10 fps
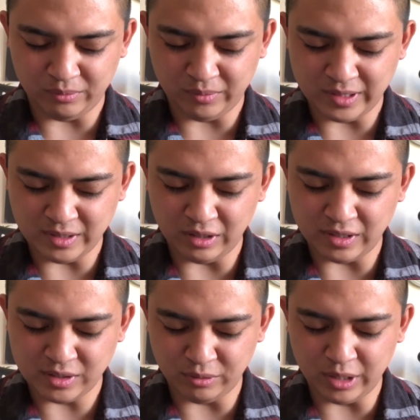blessing
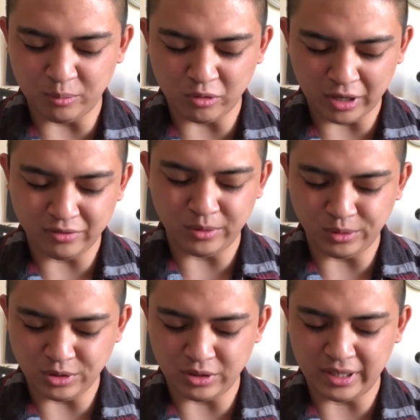us with a bright
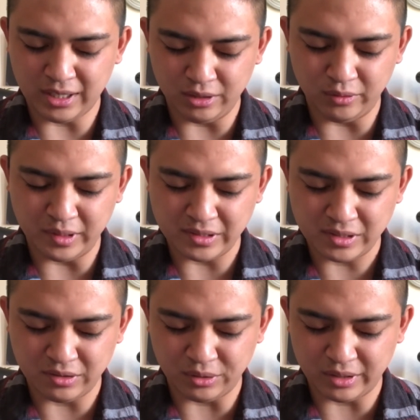future ahead of
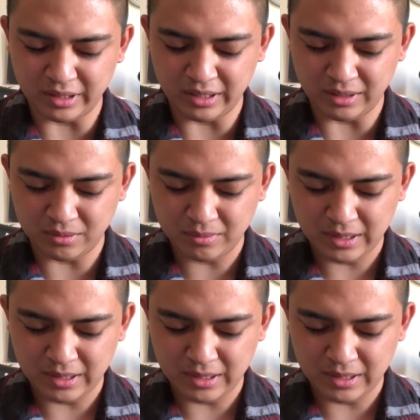us, Lord. And